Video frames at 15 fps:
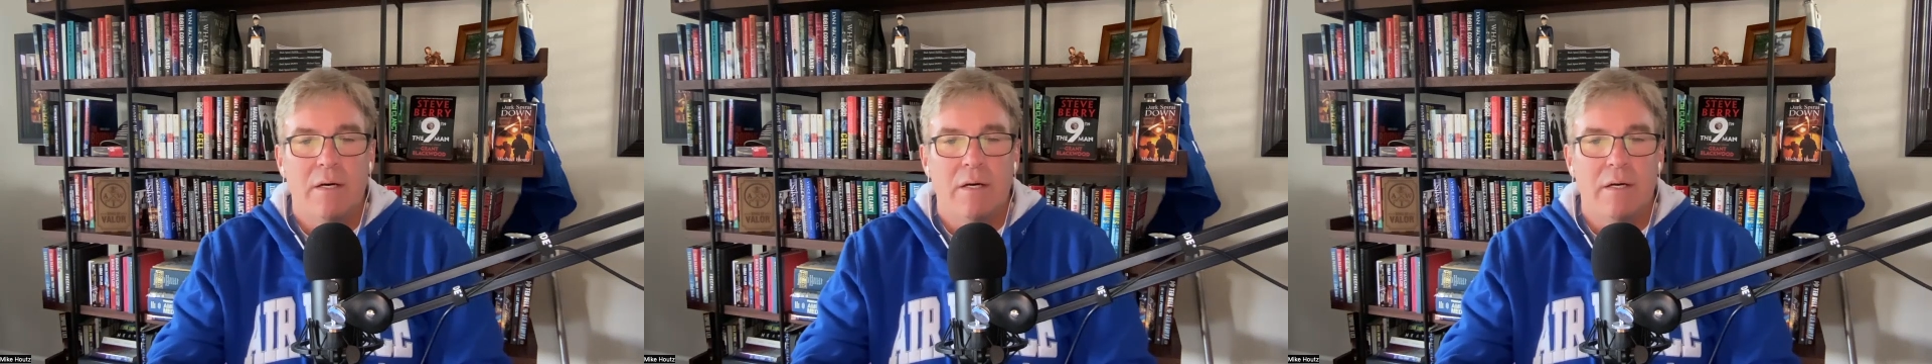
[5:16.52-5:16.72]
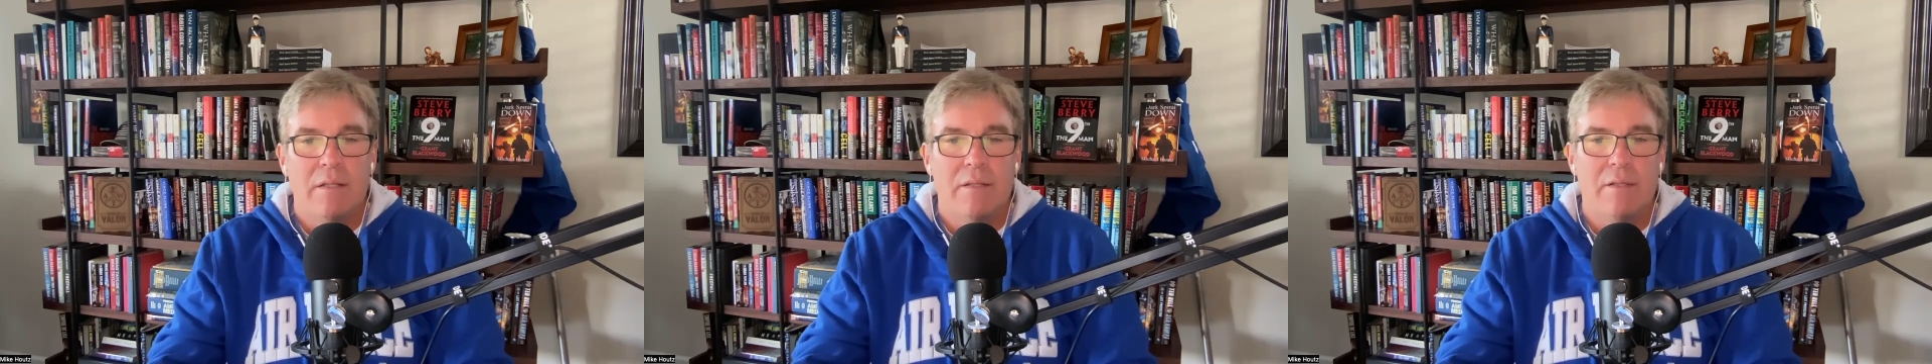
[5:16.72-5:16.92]

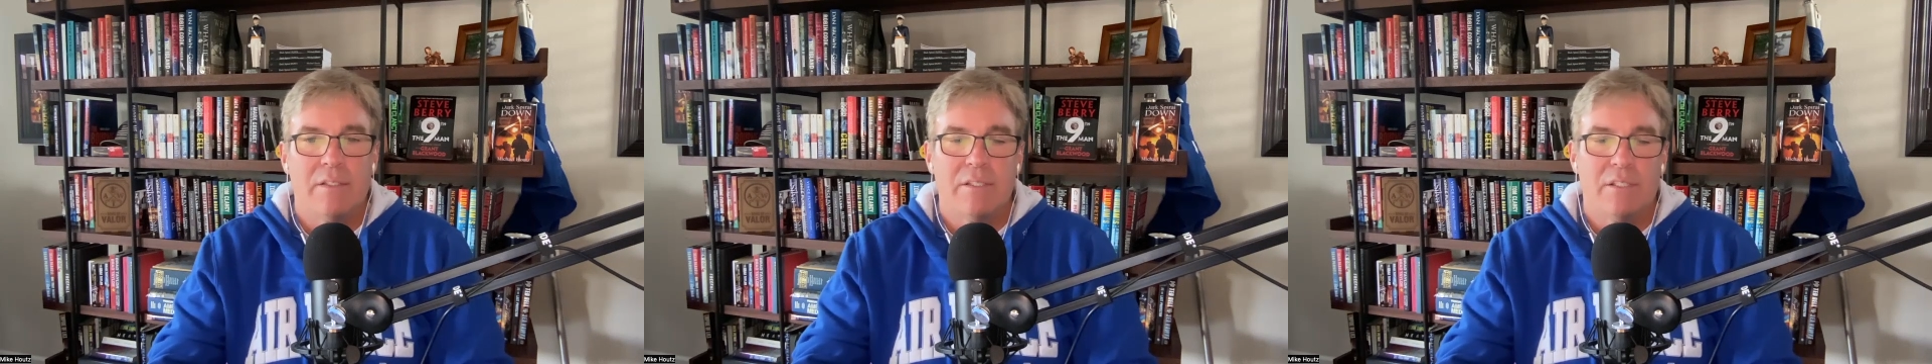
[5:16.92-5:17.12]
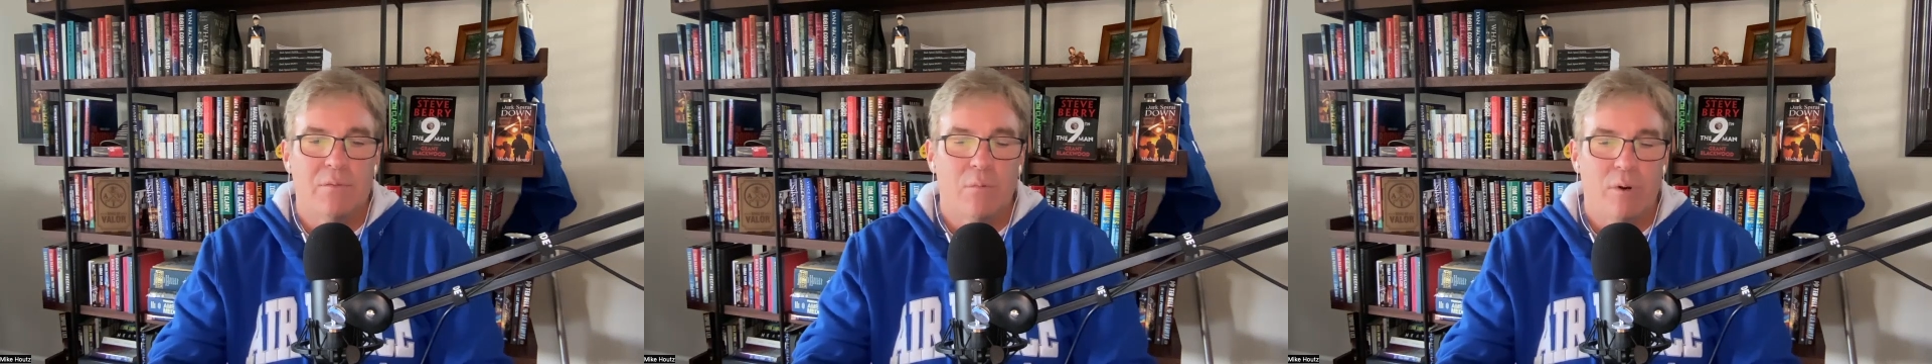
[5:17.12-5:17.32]

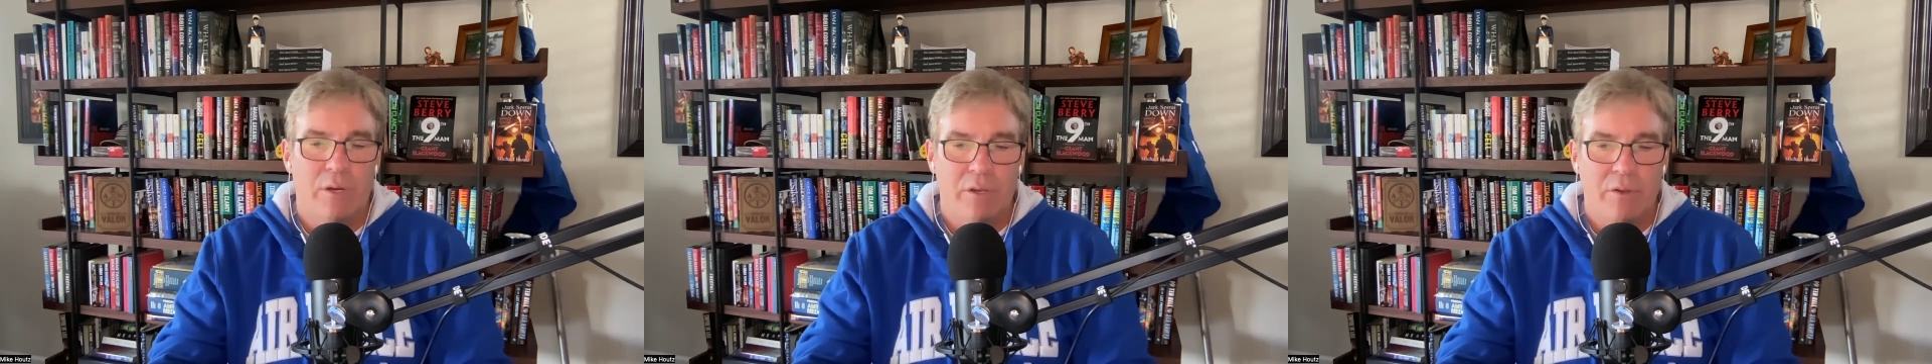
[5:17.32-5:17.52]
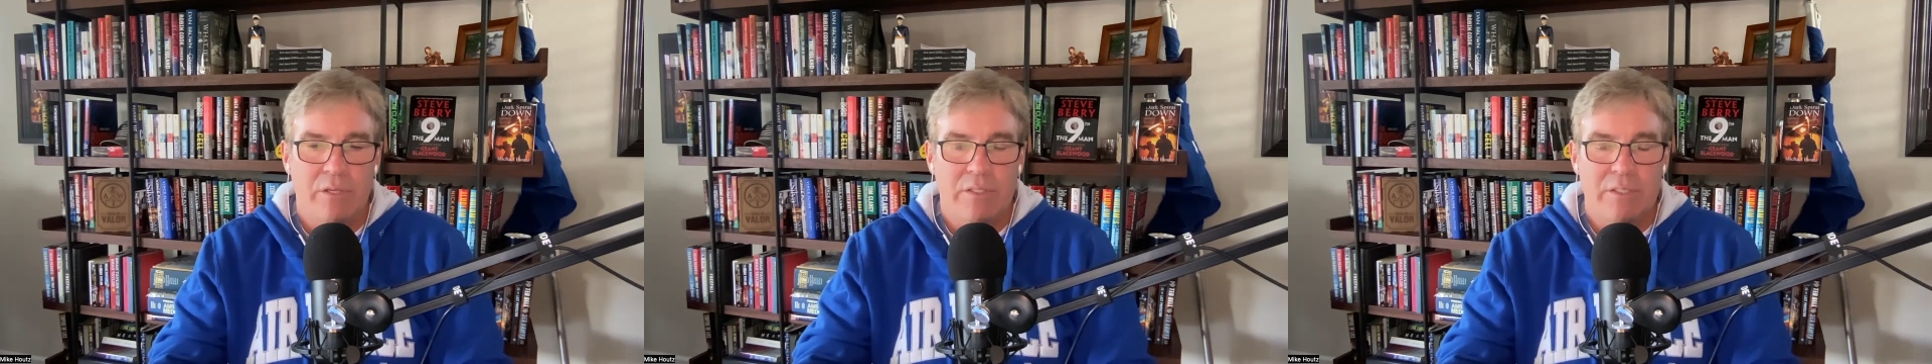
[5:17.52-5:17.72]
This is where
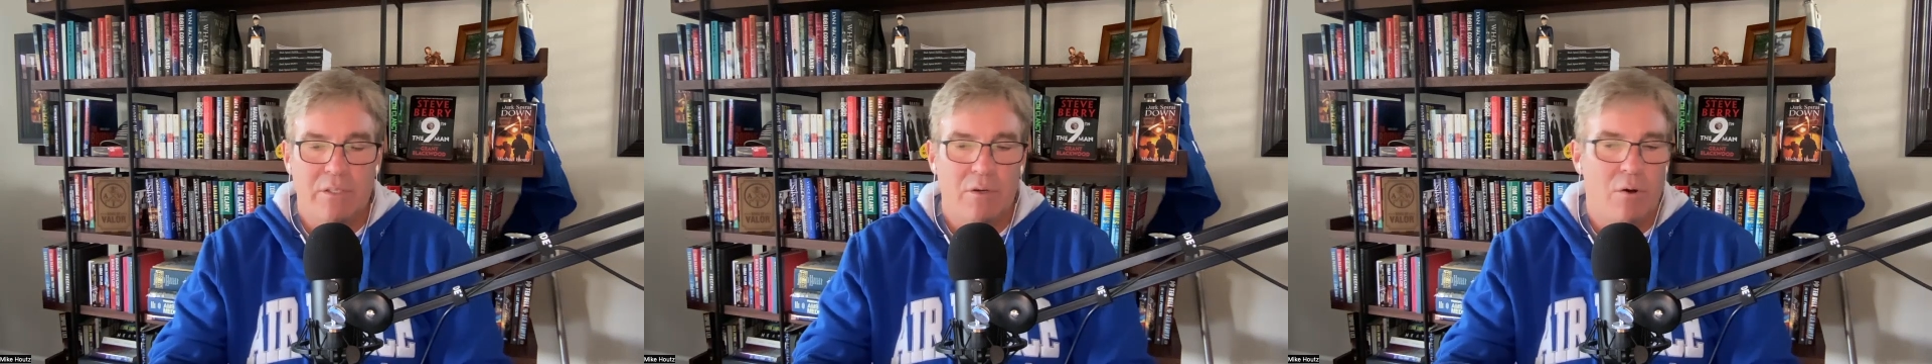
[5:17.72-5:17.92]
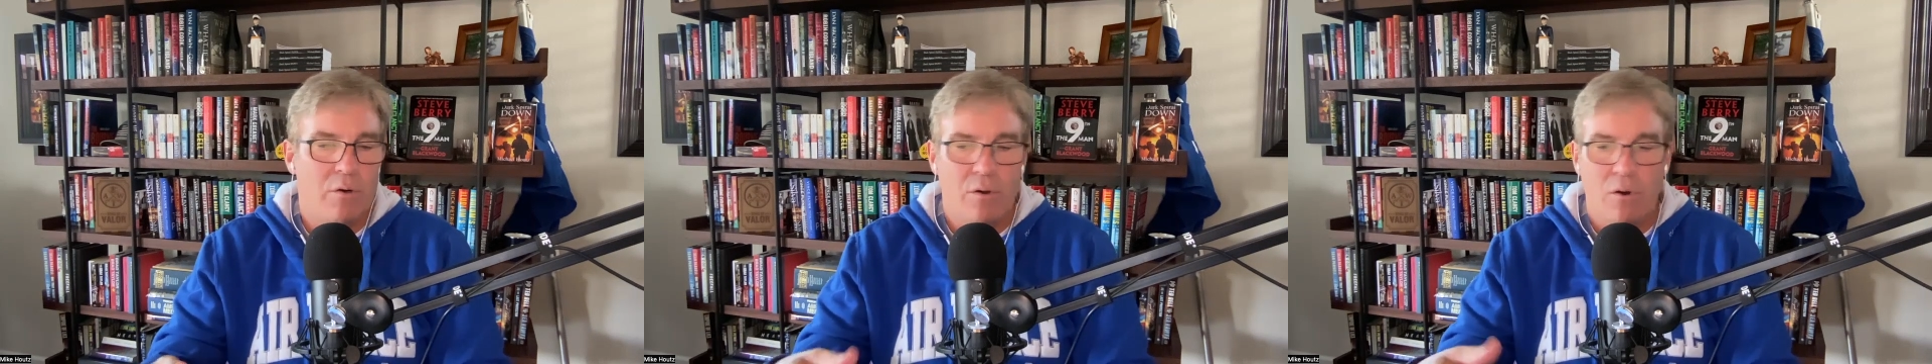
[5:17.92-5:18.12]
you get to
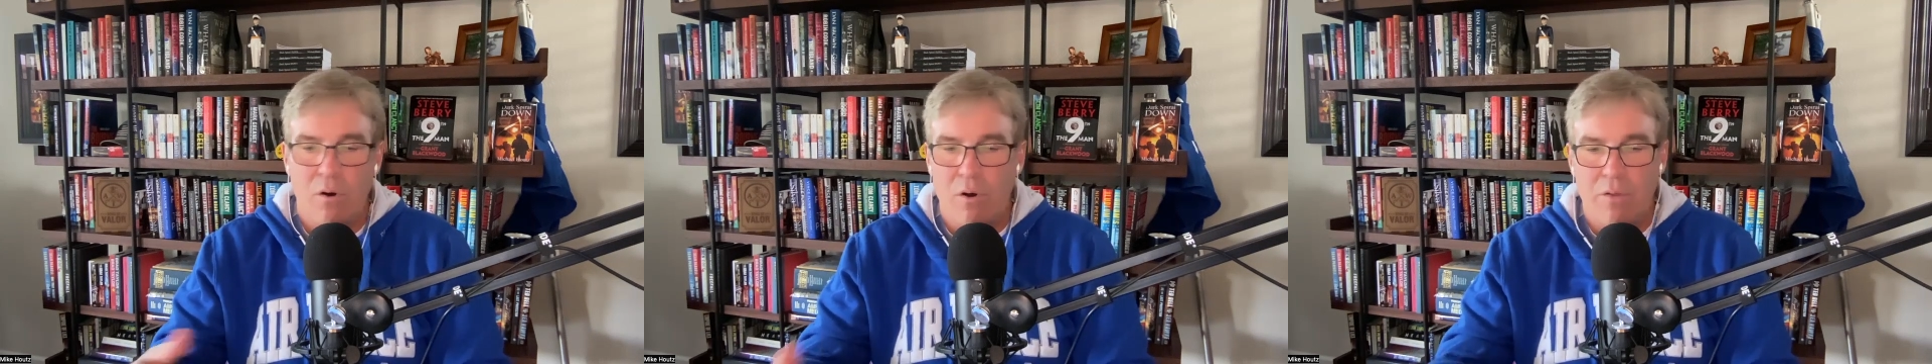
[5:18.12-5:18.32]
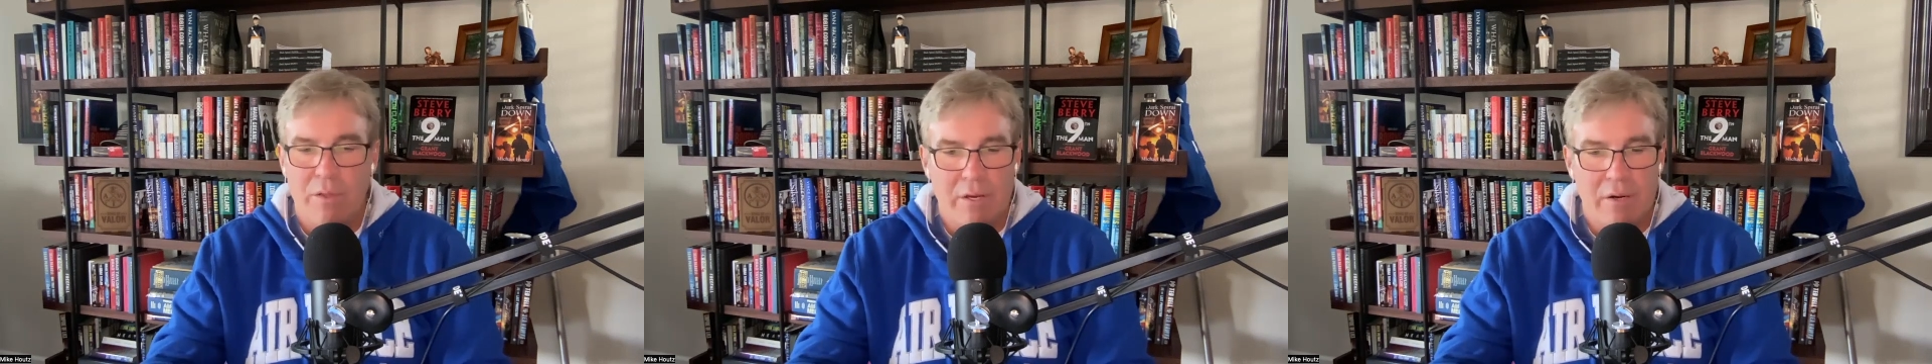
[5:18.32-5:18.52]
go to all the